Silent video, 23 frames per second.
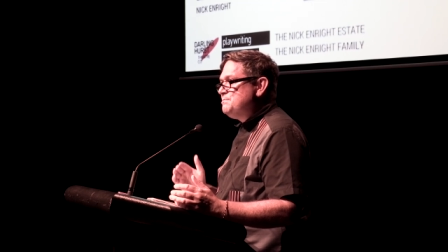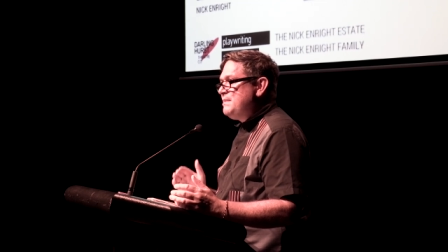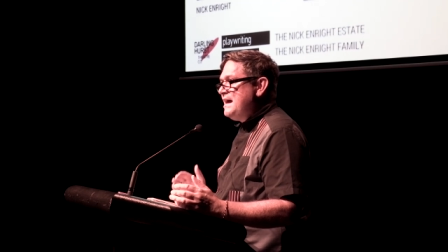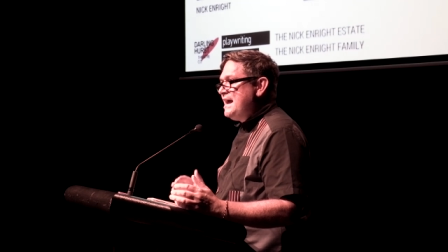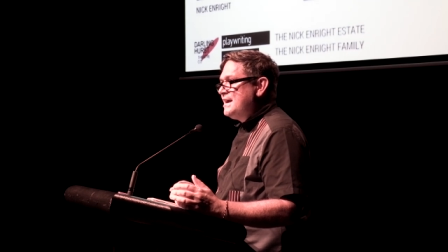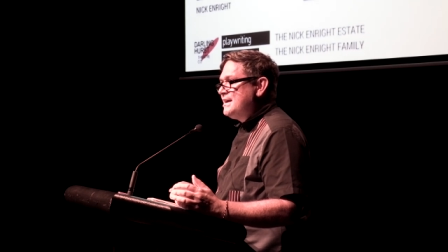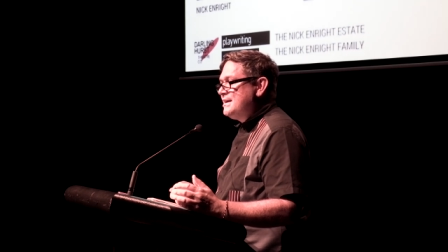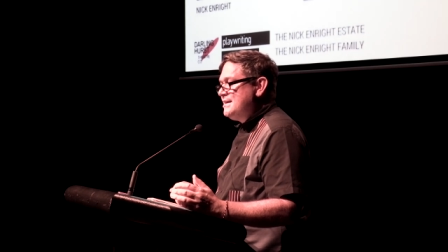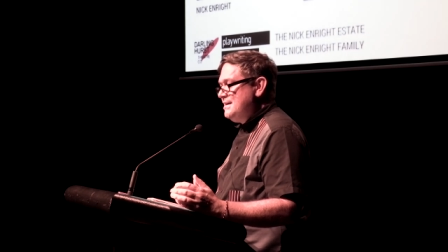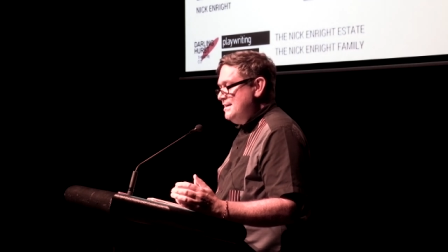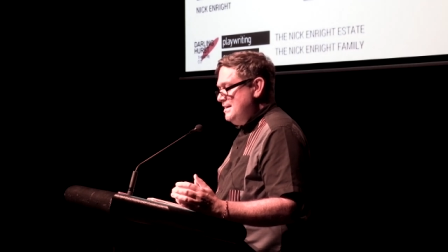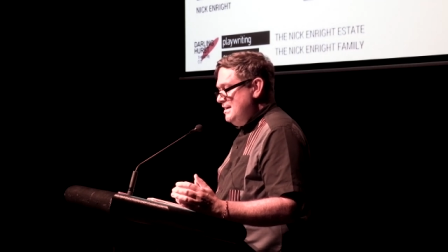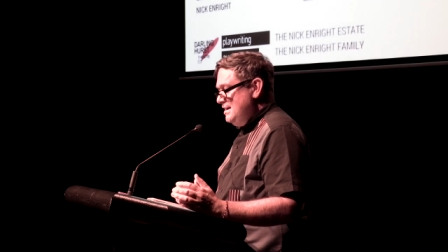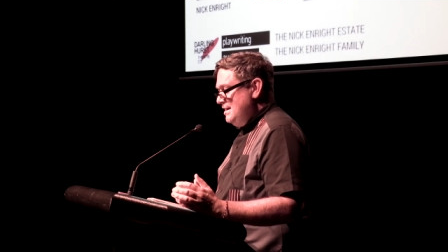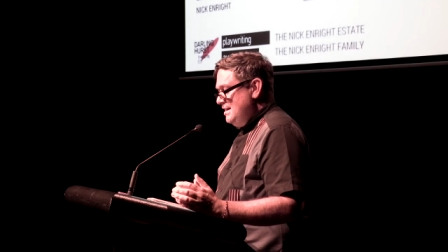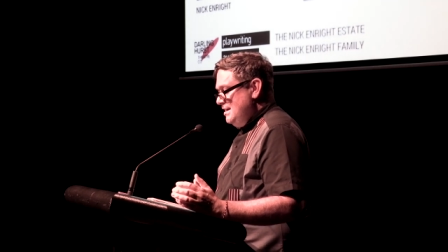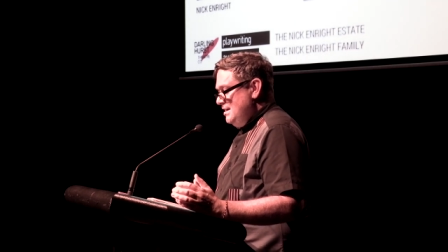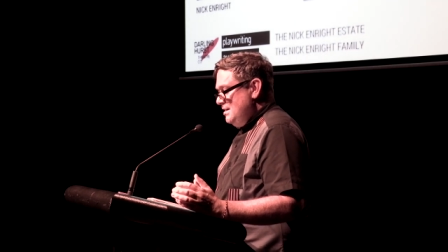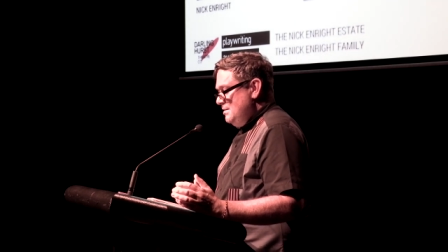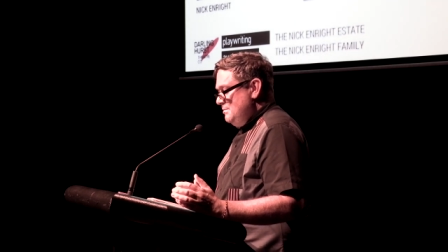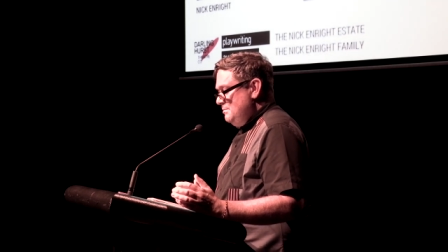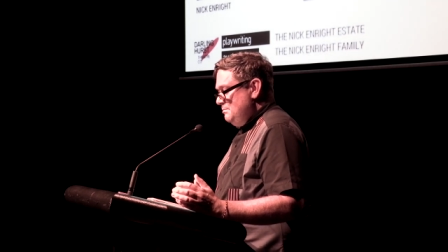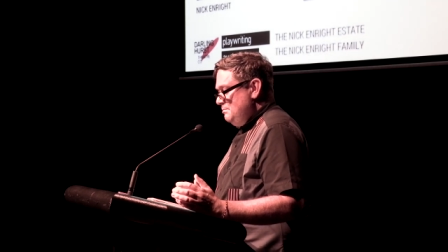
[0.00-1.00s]
back
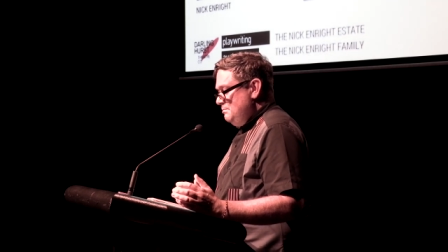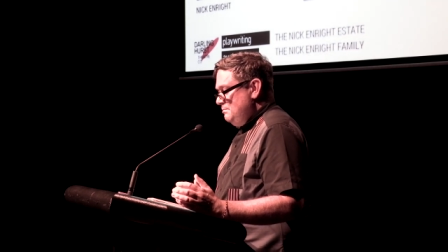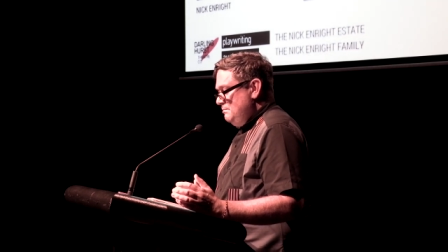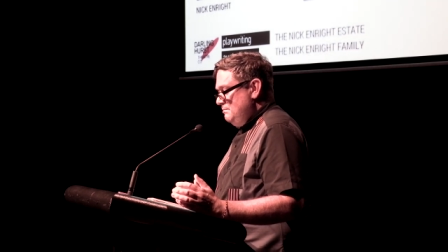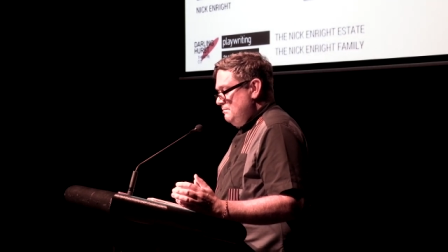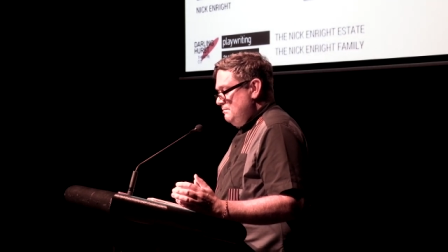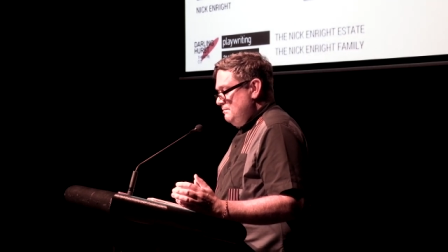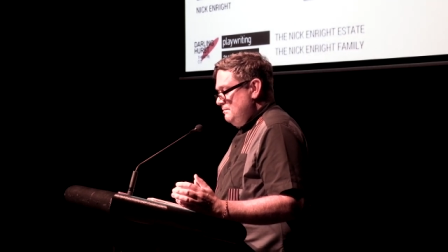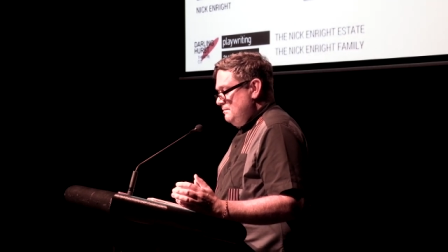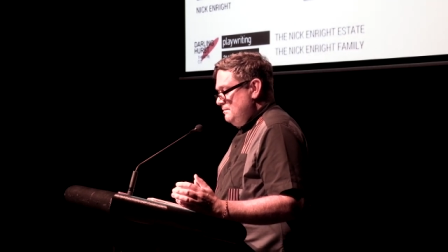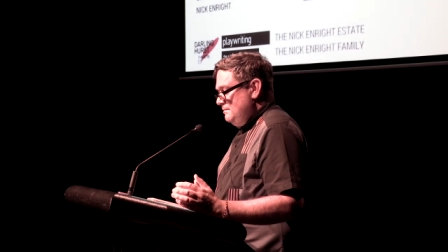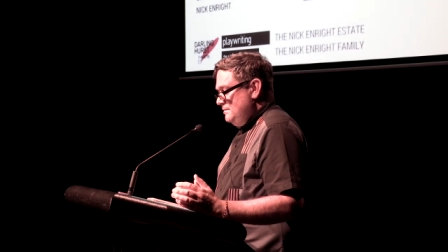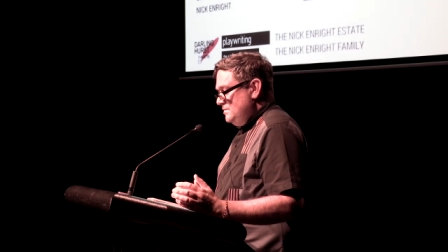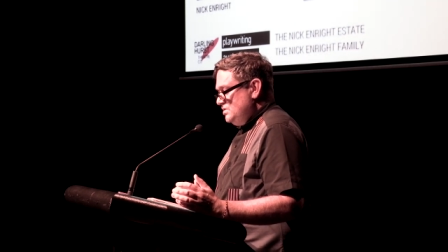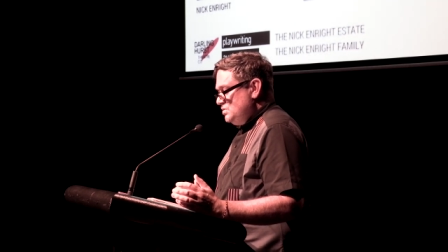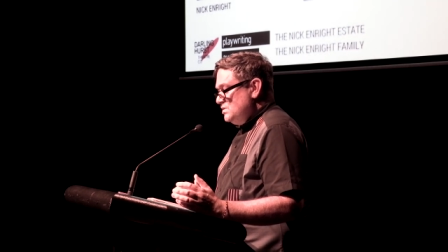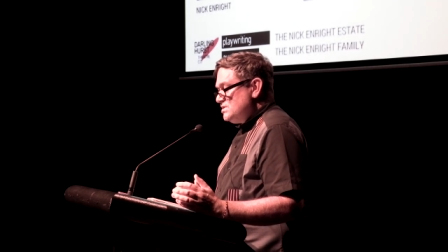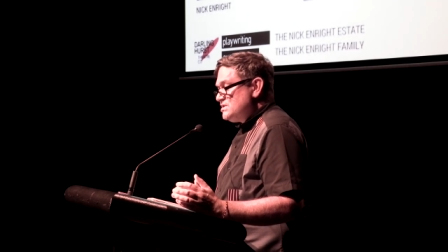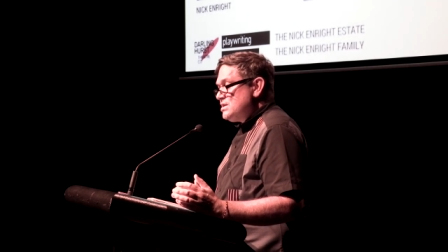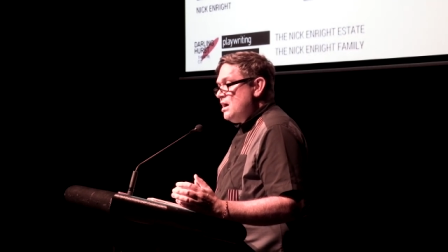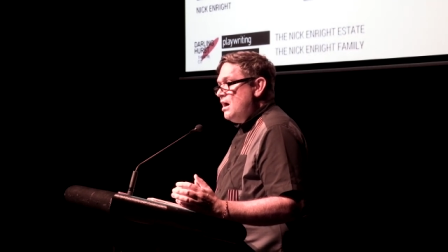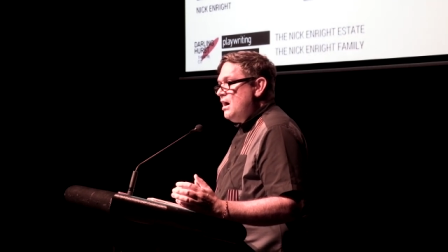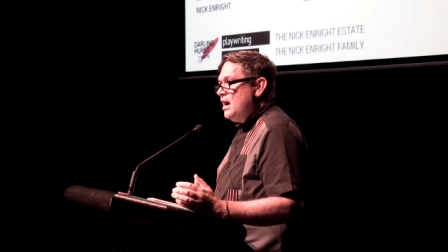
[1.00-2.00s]

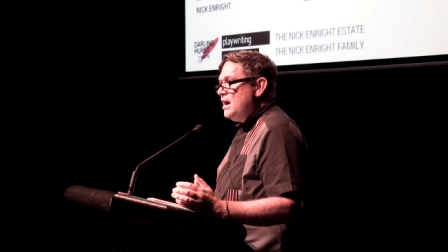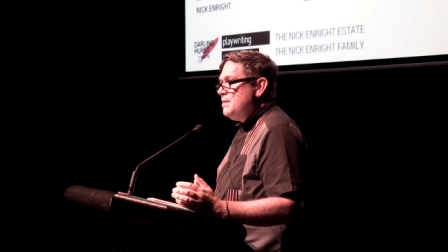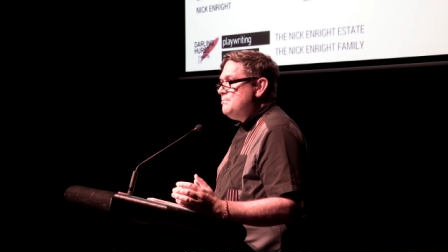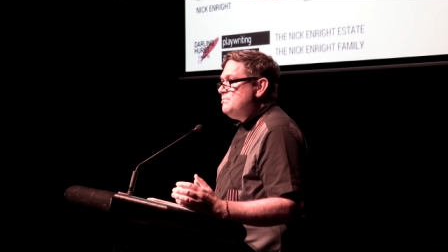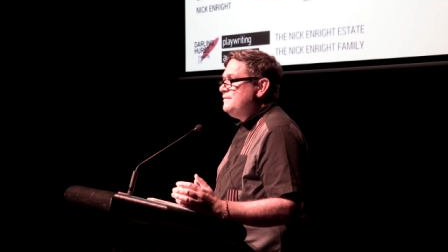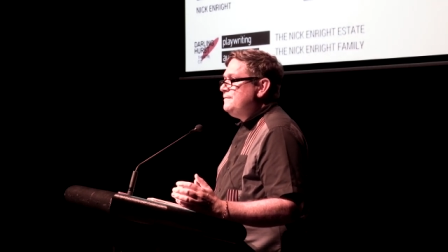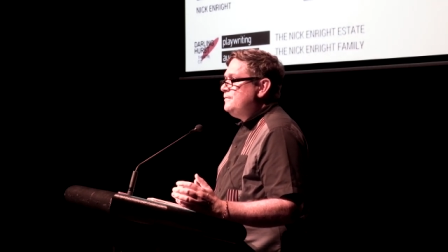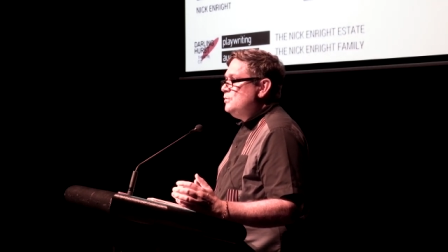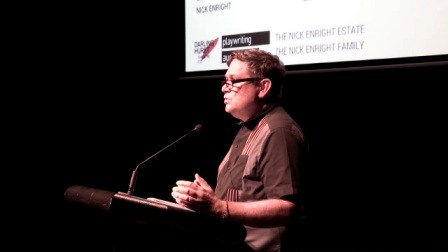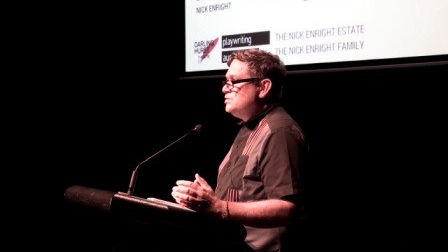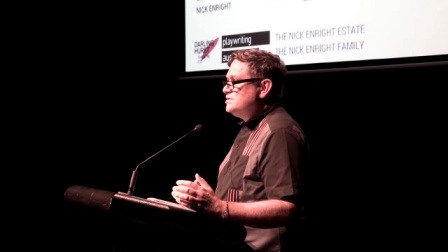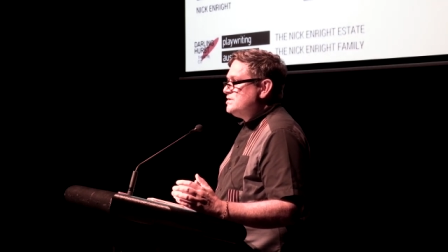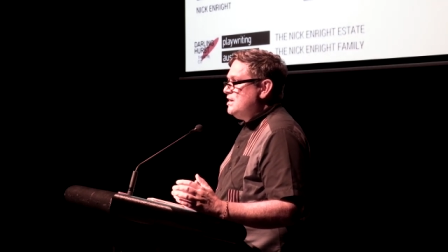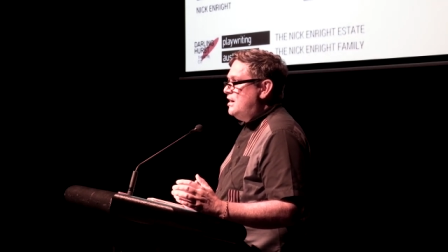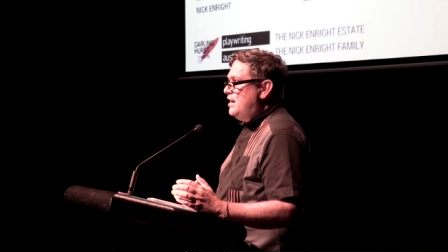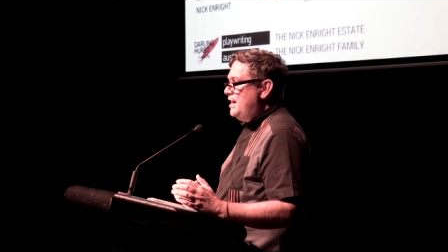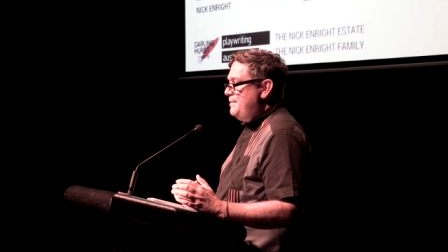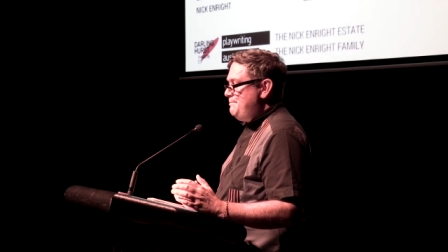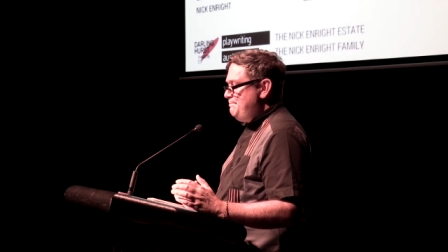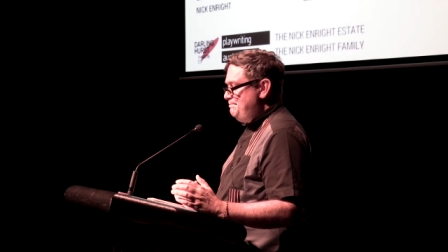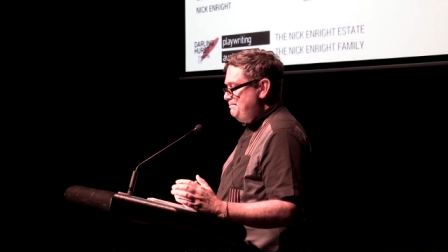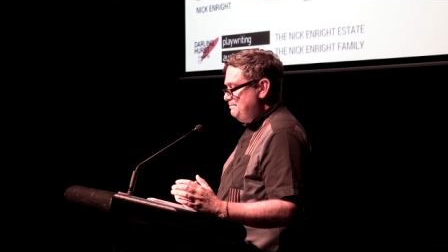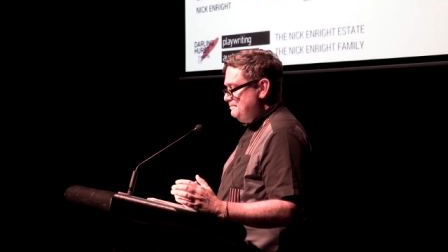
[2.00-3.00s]
to a time before
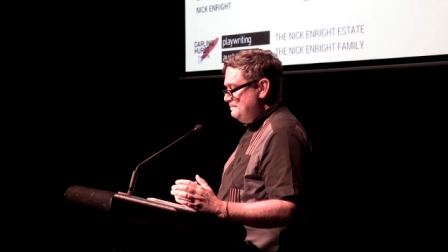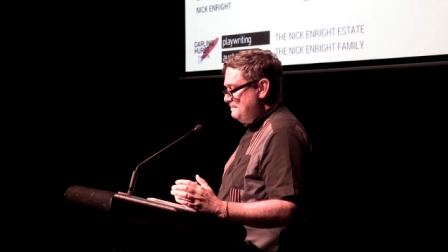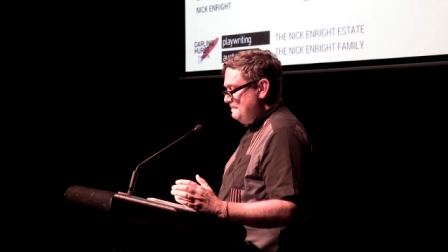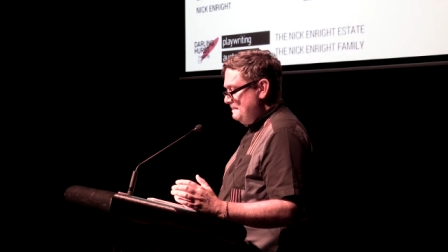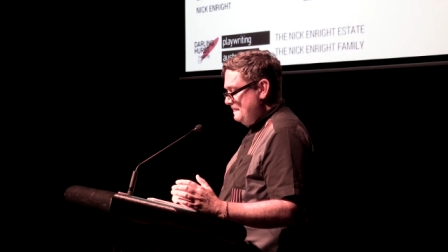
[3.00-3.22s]
time.